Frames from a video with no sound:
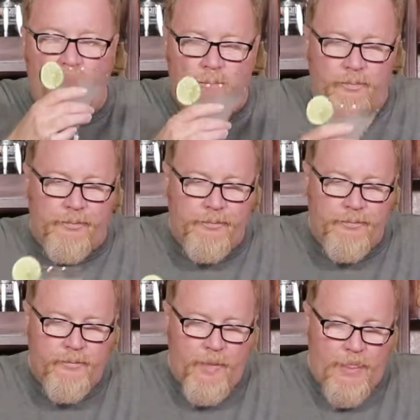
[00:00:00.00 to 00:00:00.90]

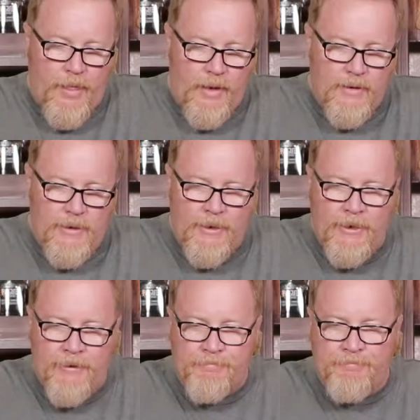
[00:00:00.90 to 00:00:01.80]

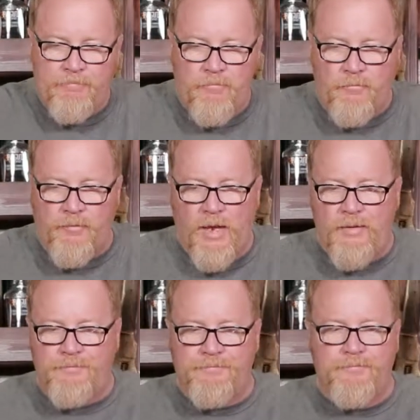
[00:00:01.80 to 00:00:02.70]

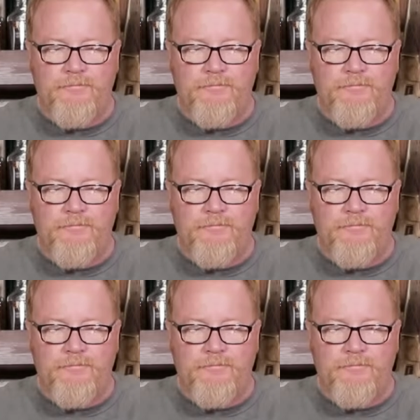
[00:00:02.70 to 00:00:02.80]
No one is speaking in this clip.